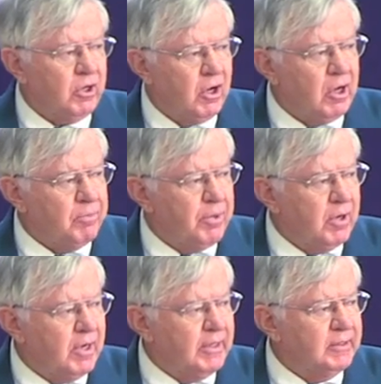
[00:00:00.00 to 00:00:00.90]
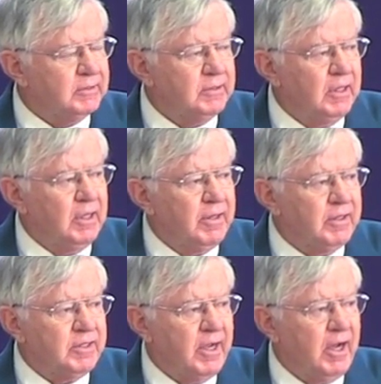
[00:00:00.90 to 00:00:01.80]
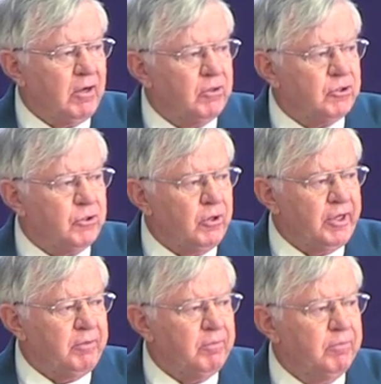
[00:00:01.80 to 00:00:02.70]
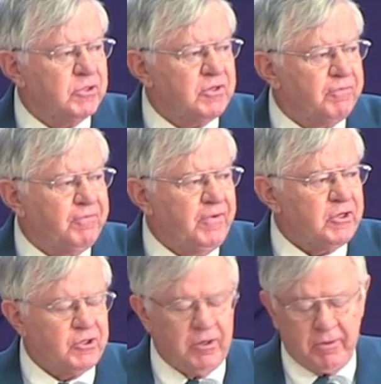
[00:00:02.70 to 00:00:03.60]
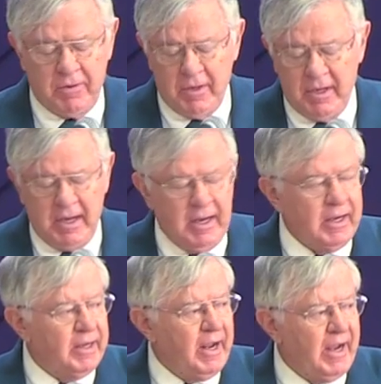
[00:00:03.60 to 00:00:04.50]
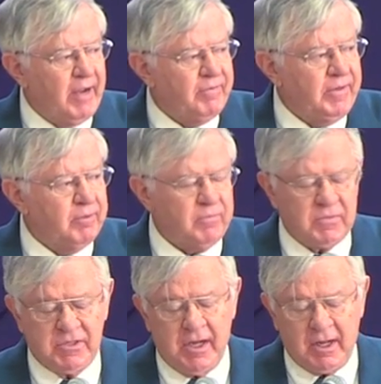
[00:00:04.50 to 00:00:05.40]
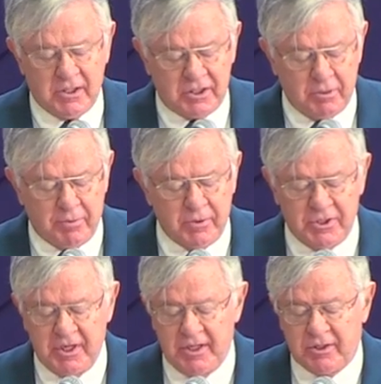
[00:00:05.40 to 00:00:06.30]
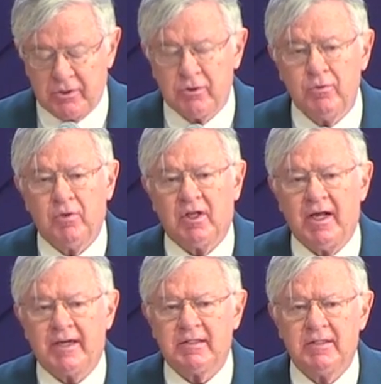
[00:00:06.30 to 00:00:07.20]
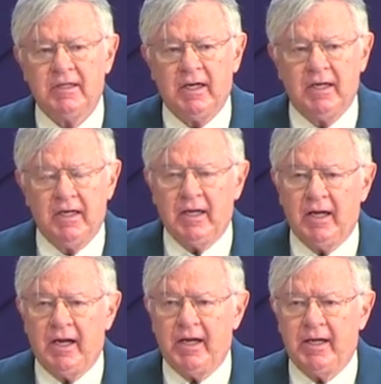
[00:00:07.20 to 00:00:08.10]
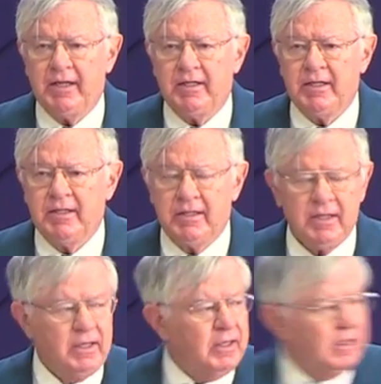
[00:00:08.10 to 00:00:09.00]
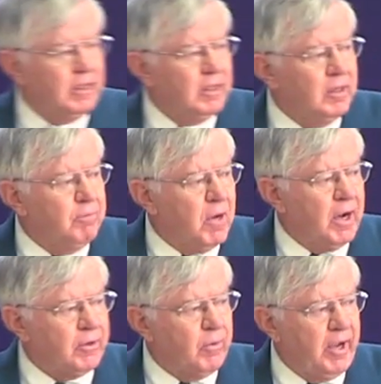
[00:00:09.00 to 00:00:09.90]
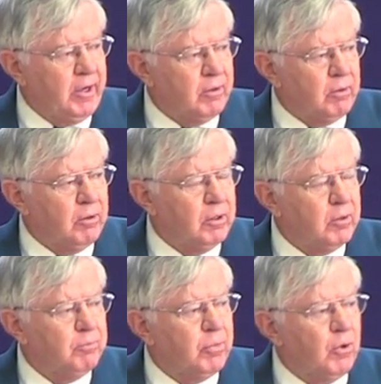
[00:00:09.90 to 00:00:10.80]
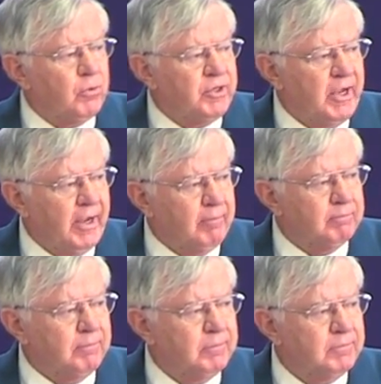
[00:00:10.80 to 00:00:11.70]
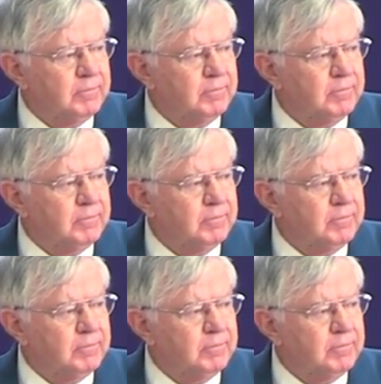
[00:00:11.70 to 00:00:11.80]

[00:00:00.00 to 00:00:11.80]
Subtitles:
to call upon the town attorney, Mr. Fisher, and have him tell us the procedure to elect a moderator pro tem.